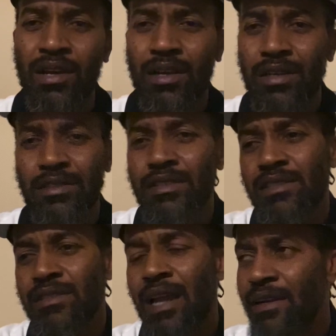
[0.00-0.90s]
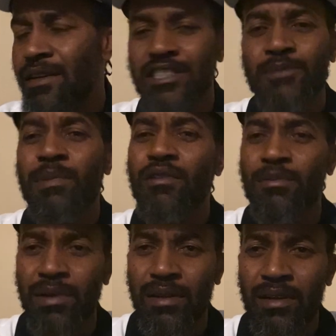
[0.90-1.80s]
Because this is like an
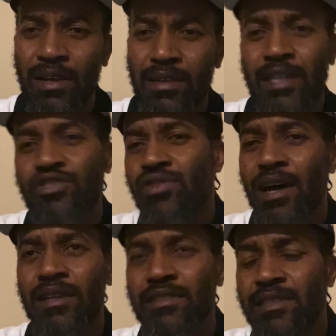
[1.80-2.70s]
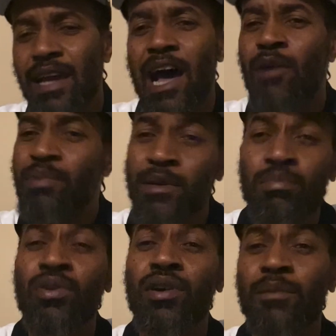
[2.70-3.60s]
experiment. They trying to see how
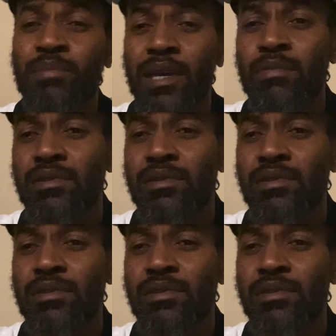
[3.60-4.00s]
people are going to be able